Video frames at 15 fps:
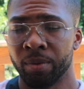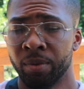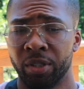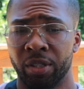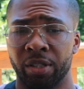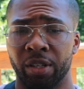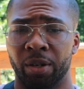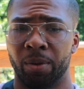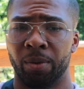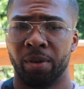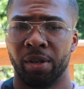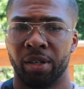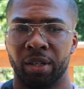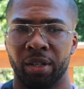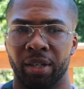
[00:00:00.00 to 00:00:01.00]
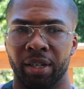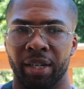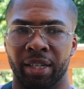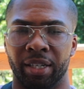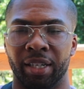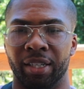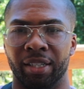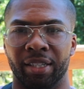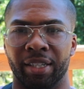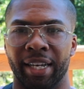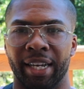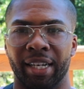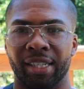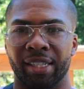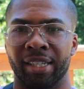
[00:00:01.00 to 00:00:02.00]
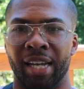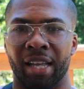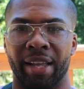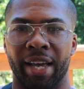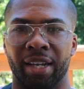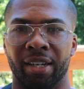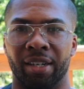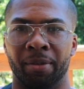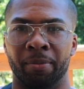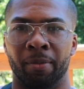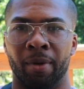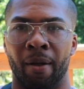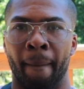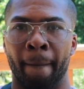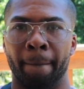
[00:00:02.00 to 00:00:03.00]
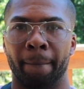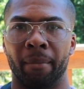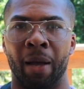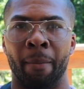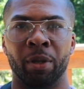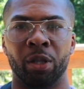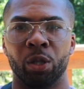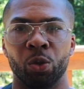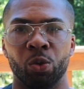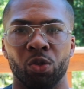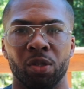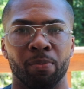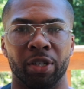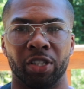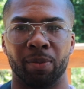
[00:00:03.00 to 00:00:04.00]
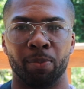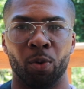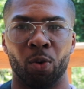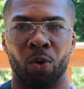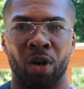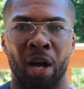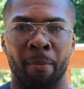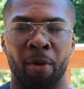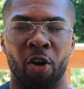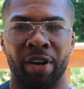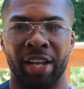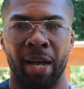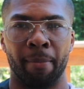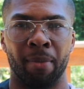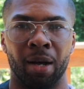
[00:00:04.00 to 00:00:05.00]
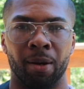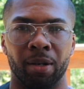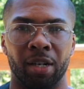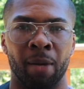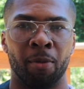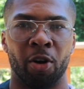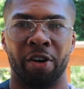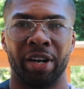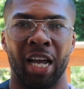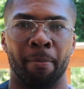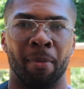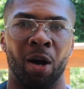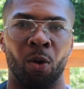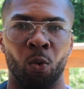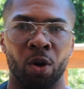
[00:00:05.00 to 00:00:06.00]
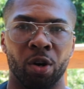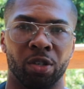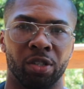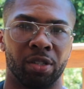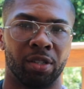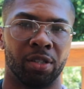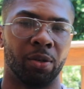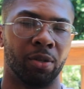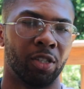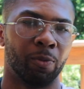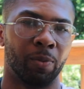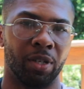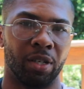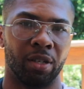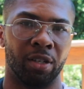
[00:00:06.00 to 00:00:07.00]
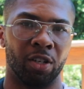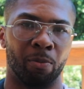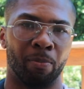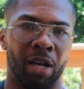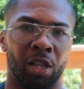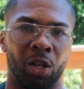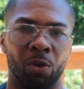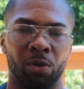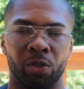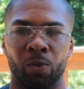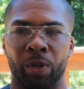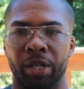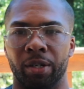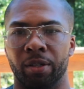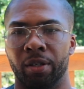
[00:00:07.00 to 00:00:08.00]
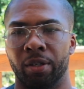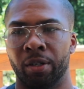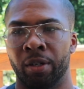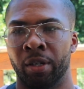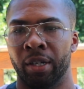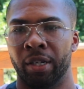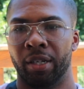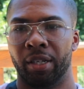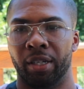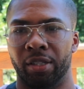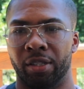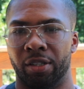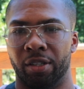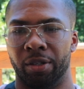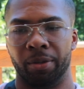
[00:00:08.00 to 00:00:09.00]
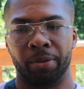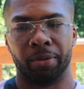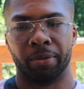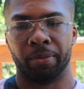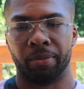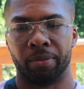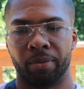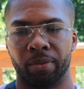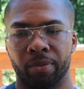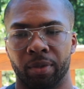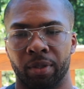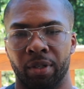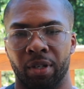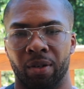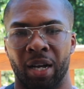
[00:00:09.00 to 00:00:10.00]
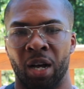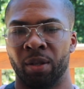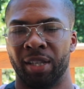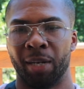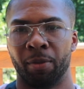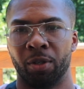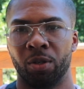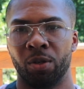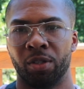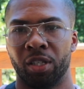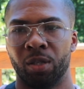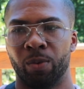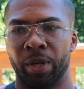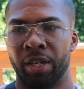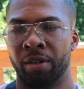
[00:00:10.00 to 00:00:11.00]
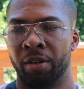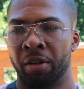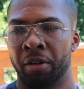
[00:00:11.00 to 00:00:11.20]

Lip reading: So at the end of the day, it's not like I'm gonna lose much more. I'm already at my worst, so to speak, my lowest weight. And so, I don't think I'm gonna lose any weight.